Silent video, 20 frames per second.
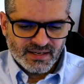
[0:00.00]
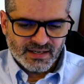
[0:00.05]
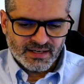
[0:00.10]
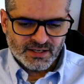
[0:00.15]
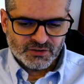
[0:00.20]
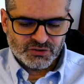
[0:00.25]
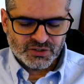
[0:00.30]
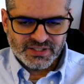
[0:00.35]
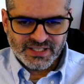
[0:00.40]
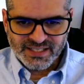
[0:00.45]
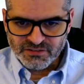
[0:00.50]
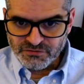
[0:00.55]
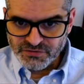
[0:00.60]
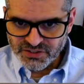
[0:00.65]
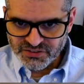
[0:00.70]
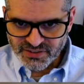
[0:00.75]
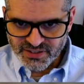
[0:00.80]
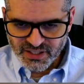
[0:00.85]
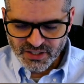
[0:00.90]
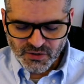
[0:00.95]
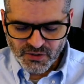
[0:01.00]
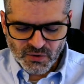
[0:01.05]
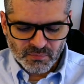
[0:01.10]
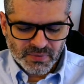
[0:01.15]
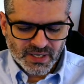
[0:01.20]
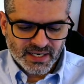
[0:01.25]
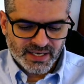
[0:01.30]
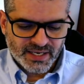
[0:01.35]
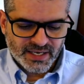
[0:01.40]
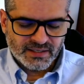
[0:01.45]
So they can physically
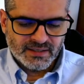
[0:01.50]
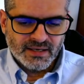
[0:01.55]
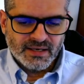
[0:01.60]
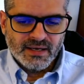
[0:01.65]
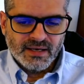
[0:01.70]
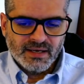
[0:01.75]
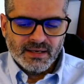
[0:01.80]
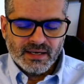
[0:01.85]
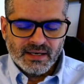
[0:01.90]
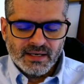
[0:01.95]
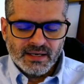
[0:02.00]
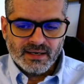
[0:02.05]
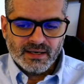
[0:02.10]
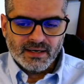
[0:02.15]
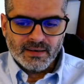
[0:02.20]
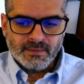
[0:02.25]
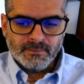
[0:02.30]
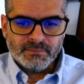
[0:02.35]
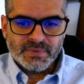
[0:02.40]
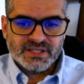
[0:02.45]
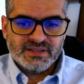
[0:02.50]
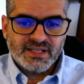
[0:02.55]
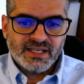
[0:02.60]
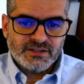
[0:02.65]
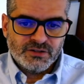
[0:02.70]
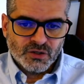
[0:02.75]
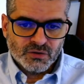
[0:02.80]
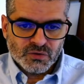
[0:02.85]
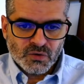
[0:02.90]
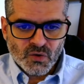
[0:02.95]
combine. But they
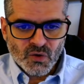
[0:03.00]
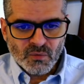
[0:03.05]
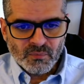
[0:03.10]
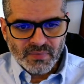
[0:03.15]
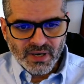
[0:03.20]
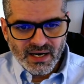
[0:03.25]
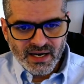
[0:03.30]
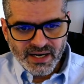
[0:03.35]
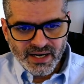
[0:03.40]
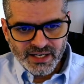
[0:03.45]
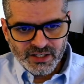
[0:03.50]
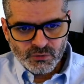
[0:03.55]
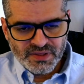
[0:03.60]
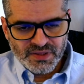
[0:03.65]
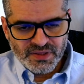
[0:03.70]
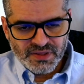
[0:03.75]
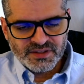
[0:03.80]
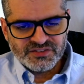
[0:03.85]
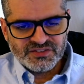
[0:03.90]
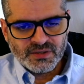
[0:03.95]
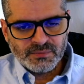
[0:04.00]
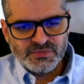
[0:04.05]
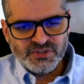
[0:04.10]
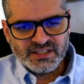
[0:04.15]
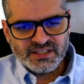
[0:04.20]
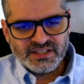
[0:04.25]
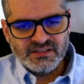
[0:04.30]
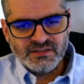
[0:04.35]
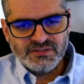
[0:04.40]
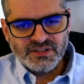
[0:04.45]
don't combine with the
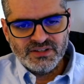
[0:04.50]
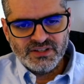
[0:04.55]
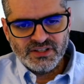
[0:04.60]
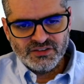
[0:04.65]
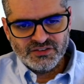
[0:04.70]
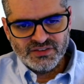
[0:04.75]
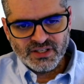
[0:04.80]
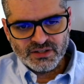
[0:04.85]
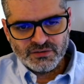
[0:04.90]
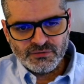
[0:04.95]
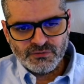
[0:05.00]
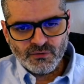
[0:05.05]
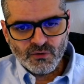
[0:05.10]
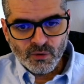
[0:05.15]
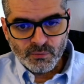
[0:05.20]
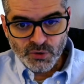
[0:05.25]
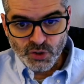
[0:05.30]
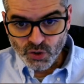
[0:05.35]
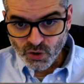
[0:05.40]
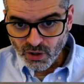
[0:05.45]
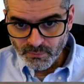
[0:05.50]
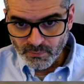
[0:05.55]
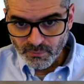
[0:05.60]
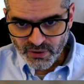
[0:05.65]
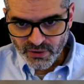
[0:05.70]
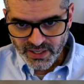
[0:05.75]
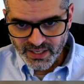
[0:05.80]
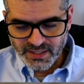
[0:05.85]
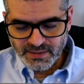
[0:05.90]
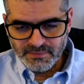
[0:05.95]
subjectivities that form your
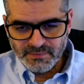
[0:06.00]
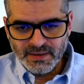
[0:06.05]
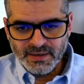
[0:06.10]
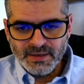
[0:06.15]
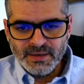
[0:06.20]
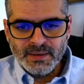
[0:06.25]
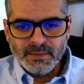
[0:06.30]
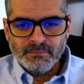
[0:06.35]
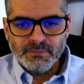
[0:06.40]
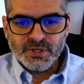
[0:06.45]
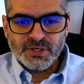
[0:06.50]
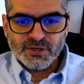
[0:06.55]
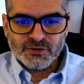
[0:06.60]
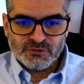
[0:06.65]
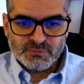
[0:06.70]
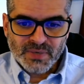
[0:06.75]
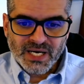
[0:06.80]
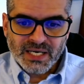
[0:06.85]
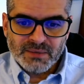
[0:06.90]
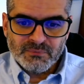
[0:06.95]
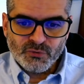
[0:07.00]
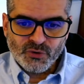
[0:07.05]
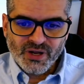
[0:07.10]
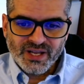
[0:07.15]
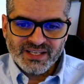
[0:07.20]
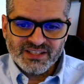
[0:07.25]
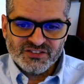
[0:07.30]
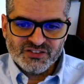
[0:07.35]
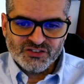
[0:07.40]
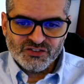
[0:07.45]
brain, because my
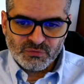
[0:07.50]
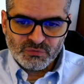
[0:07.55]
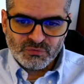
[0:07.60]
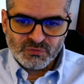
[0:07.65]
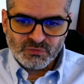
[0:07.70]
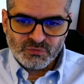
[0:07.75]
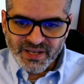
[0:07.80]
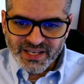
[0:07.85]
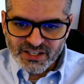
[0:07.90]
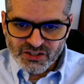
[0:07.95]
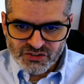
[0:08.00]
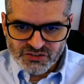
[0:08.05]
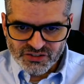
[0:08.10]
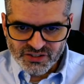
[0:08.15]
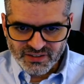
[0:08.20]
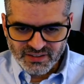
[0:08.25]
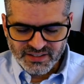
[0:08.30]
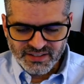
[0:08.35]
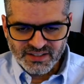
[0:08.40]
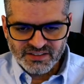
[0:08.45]
brain is spatially